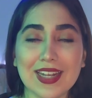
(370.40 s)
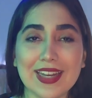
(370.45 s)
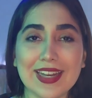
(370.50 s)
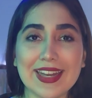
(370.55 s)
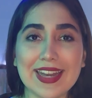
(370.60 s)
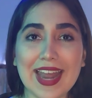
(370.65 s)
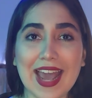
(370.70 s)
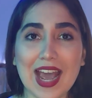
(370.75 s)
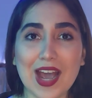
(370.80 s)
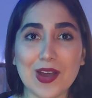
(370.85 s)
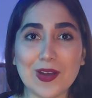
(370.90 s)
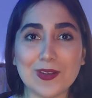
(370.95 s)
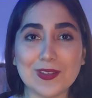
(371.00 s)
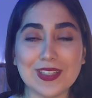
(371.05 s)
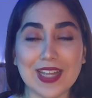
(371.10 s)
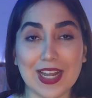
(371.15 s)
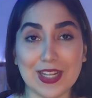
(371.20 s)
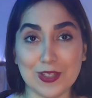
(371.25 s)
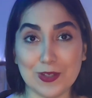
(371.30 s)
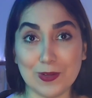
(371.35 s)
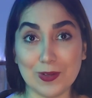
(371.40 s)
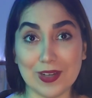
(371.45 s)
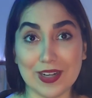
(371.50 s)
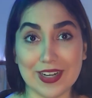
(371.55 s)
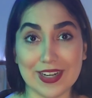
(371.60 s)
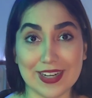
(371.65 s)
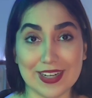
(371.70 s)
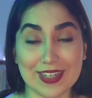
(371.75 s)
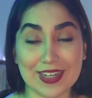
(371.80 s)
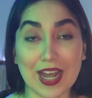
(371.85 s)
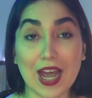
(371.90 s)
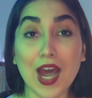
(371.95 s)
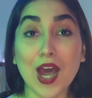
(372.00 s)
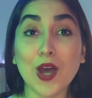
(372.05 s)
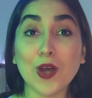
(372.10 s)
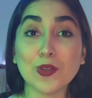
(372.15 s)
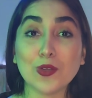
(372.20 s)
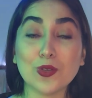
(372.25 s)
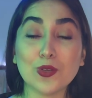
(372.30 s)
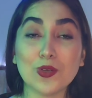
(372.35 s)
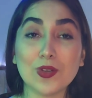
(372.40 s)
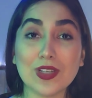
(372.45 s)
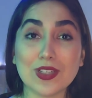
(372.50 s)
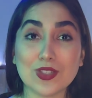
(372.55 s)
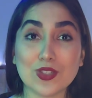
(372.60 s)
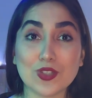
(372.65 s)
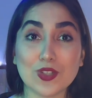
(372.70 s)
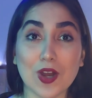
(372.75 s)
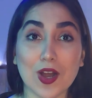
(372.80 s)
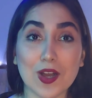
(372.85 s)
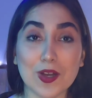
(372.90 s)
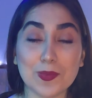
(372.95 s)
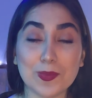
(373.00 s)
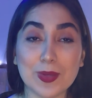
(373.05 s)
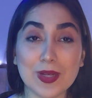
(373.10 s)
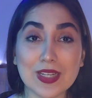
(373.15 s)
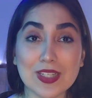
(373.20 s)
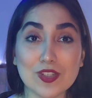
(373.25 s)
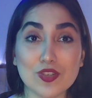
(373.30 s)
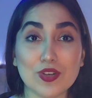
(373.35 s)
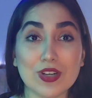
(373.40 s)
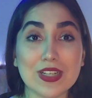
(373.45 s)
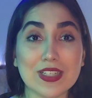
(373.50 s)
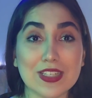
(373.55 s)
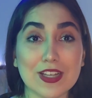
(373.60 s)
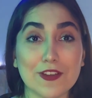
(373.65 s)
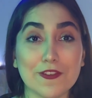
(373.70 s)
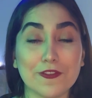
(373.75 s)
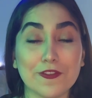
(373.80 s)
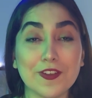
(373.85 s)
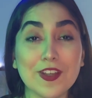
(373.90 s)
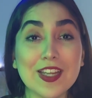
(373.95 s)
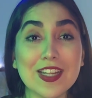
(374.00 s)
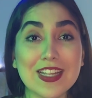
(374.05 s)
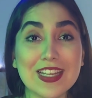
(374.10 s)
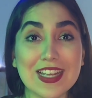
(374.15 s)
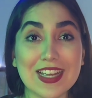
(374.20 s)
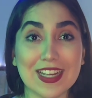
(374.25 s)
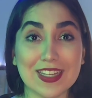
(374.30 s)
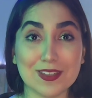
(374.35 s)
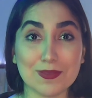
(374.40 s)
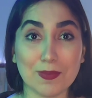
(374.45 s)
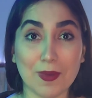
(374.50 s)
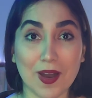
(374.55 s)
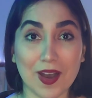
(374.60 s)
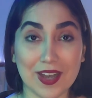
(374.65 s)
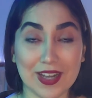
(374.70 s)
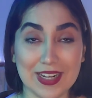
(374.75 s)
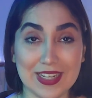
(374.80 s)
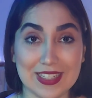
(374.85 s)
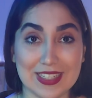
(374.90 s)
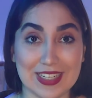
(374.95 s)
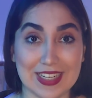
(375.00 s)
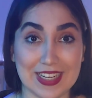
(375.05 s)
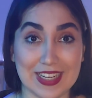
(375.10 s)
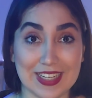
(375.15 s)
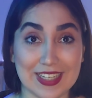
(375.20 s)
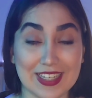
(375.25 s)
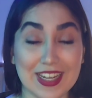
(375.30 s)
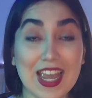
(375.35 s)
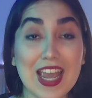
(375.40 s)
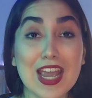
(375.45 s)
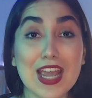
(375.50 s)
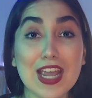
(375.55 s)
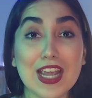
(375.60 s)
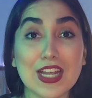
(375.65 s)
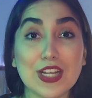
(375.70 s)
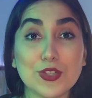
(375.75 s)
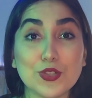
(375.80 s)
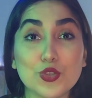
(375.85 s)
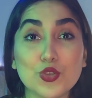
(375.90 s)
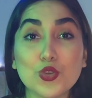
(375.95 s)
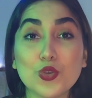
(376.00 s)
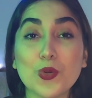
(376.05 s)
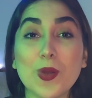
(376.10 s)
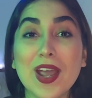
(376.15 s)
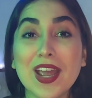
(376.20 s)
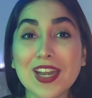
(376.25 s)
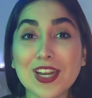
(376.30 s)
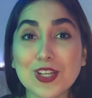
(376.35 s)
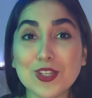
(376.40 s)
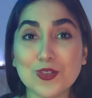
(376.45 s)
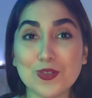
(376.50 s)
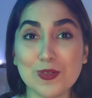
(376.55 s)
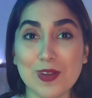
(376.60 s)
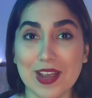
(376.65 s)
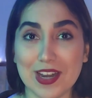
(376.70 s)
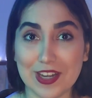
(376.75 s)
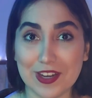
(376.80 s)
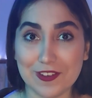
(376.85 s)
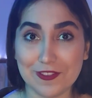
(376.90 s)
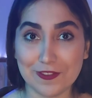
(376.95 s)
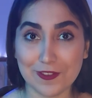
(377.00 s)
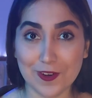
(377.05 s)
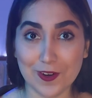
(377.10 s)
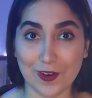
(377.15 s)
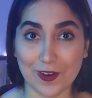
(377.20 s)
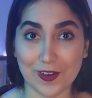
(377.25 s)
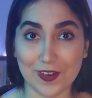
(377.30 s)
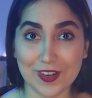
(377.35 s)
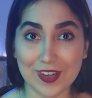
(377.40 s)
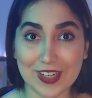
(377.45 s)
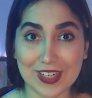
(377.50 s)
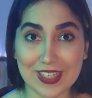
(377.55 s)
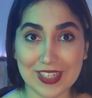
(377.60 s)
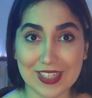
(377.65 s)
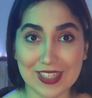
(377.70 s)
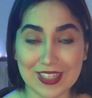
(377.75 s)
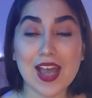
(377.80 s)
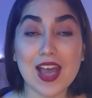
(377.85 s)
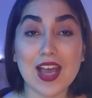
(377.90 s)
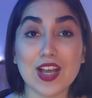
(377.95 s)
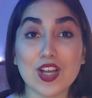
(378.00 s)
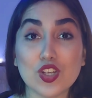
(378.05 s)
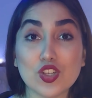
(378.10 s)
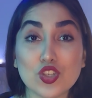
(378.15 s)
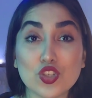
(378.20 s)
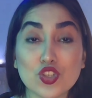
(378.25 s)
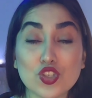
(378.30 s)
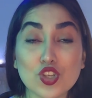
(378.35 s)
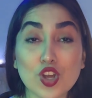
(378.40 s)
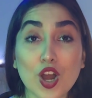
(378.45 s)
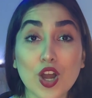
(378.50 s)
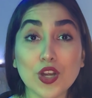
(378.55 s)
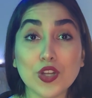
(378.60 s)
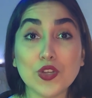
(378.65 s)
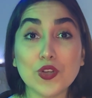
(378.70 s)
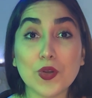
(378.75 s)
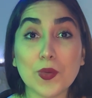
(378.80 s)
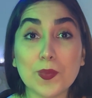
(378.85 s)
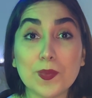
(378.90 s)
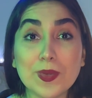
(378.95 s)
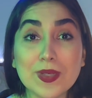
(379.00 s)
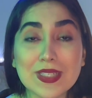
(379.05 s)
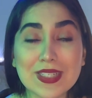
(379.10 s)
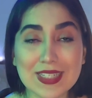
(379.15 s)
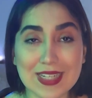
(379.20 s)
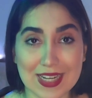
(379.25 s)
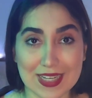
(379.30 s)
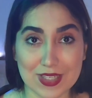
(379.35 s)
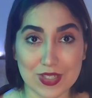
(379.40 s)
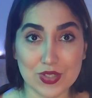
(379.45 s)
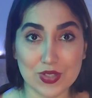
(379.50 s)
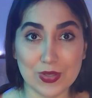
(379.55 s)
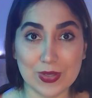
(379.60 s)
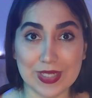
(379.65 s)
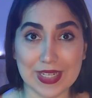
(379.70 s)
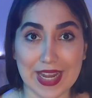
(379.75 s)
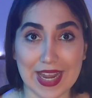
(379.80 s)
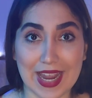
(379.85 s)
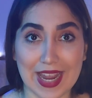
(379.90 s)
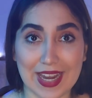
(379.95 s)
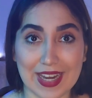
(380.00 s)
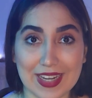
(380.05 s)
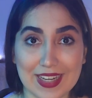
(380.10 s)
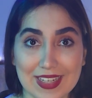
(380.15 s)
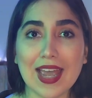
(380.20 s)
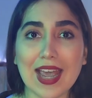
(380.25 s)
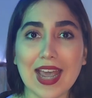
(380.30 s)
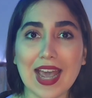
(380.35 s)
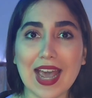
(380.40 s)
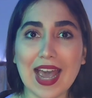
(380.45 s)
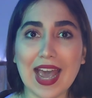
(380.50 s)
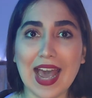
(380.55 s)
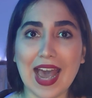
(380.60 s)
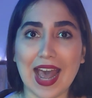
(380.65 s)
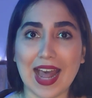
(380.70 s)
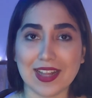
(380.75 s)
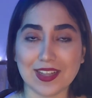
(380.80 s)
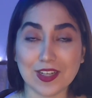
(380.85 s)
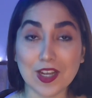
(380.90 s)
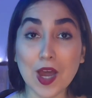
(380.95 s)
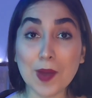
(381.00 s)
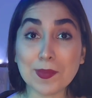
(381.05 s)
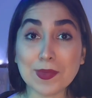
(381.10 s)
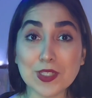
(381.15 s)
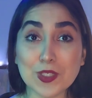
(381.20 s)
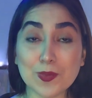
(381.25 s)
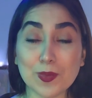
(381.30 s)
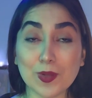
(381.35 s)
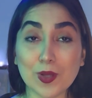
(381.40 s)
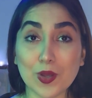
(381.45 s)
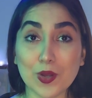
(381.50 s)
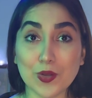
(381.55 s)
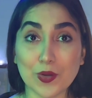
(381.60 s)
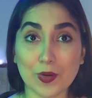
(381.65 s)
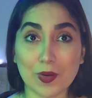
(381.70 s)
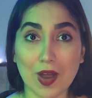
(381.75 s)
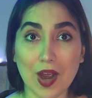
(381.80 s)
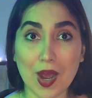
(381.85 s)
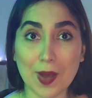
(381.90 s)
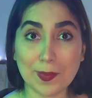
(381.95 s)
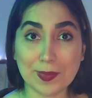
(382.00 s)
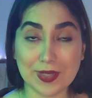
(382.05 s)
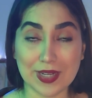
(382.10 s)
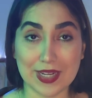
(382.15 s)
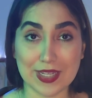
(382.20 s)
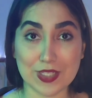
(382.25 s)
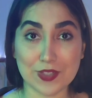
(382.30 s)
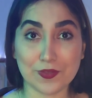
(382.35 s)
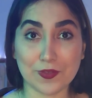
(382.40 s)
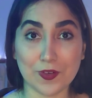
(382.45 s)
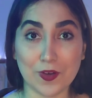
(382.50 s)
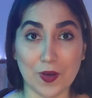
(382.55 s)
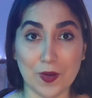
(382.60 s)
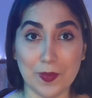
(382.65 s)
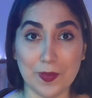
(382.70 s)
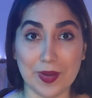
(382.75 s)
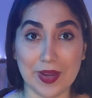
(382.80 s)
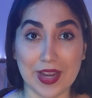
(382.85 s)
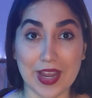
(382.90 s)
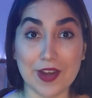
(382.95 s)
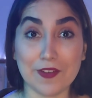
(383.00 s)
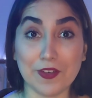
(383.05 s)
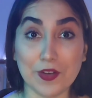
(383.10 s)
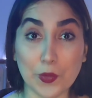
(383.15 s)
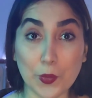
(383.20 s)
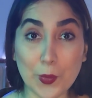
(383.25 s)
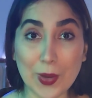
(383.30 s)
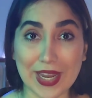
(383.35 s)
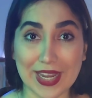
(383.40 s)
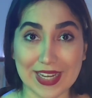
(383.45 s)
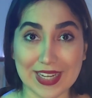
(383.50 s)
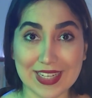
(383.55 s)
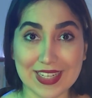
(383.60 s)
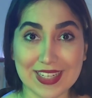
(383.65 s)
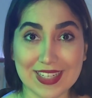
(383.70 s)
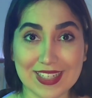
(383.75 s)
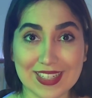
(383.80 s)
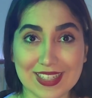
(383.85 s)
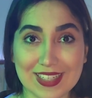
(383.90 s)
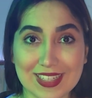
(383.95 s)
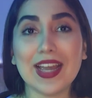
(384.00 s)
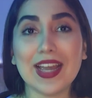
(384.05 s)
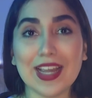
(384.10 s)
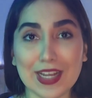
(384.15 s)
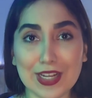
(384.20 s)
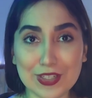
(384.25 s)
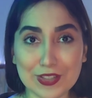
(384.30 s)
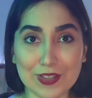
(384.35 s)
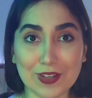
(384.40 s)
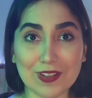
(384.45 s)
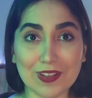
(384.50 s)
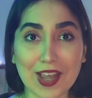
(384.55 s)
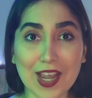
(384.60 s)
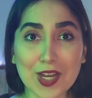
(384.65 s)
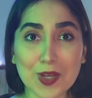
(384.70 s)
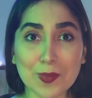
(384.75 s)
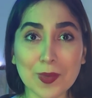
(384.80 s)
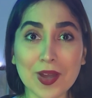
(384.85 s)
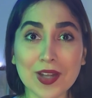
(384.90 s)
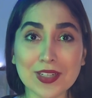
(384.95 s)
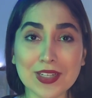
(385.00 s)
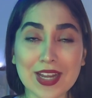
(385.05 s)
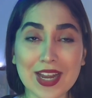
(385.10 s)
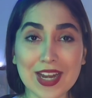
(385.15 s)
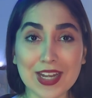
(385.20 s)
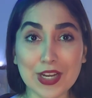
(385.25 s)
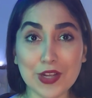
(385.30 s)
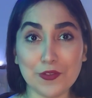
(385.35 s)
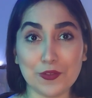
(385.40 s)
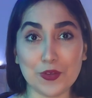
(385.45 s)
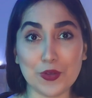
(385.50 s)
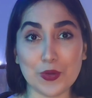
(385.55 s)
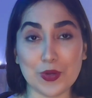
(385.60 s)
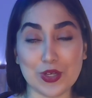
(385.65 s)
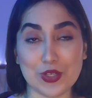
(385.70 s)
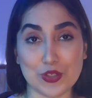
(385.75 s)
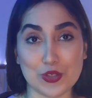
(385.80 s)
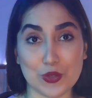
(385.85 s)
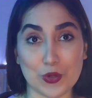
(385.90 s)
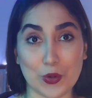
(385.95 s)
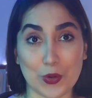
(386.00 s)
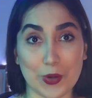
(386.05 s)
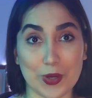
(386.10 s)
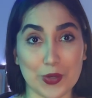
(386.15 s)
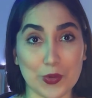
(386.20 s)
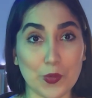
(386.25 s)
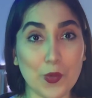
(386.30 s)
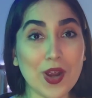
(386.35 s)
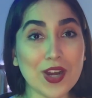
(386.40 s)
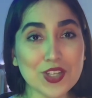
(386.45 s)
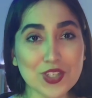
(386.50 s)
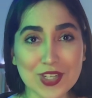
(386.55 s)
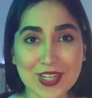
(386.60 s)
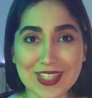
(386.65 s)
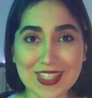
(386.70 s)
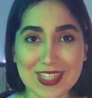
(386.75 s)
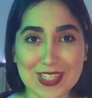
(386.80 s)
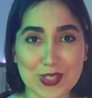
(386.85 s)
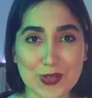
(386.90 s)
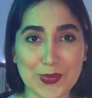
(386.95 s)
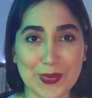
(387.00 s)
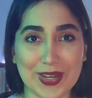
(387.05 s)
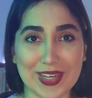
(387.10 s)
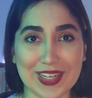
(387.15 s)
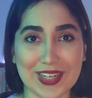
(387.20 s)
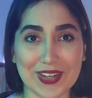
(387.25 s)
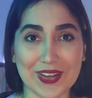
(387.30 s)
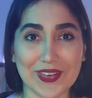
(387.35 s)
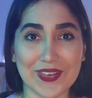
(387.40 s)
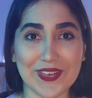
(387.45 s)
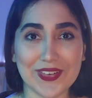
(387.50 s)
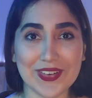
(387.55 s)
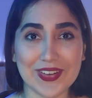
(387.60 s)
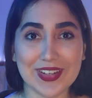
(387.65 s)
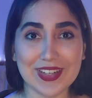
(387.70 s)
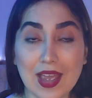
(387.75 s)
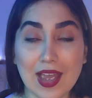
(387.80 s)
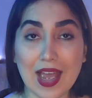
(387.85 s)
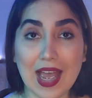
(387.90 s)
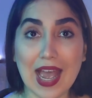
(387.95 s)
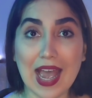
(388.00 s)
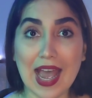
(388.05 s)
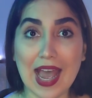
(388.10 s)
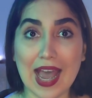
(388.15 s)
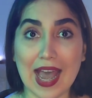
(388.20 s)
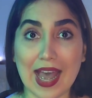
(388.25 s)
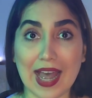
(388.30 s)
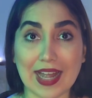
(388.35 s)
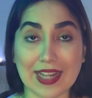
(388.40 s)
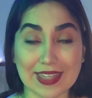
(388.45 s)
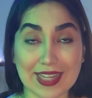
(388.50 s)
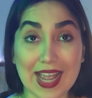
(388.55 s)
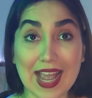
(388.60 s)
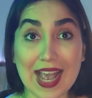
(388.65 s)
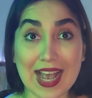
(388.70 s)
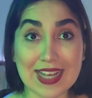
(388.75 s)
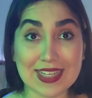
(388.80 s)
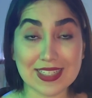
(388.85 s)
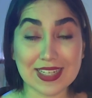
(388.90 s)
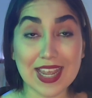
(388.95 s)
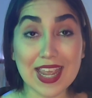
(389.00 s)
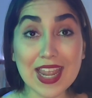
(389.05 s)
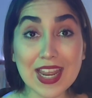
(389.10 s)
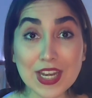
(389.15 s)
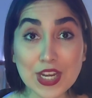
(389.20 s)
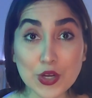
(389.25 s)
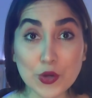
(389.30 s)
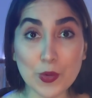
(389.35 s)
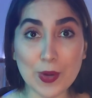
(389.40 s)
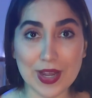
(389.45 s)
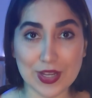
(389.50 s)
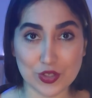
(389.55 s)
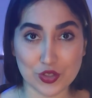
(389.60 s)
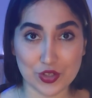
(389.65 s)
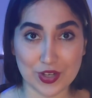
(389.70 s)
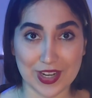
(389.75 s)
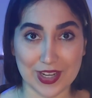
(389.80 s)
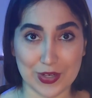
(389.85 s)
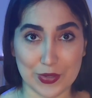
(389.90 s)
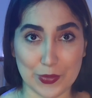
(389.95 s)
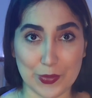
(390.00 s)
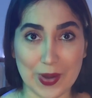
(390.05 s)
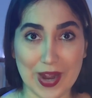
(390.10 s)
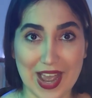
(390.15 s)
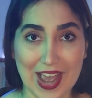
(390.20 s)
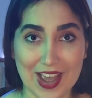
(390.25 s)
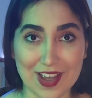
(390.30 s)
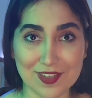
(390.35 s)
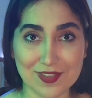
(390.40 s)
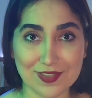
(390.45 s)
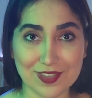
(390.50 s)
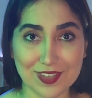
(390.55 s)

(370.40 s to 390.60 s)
Now that you learned how to start Pinterest affiliate marketing in 2024, start your business today and comment below your updates for me every week. Hit the like button if you enjoyed watching this video and ask any question you have.